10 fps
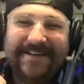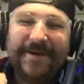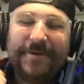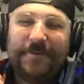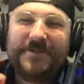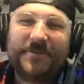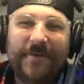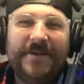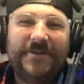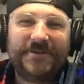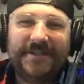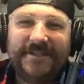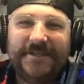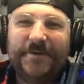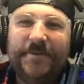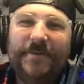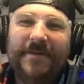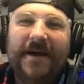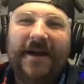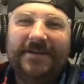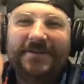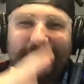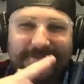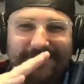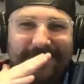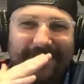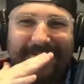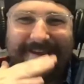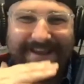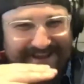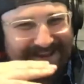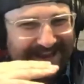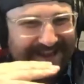which is what we usually do. Don't tell Nike.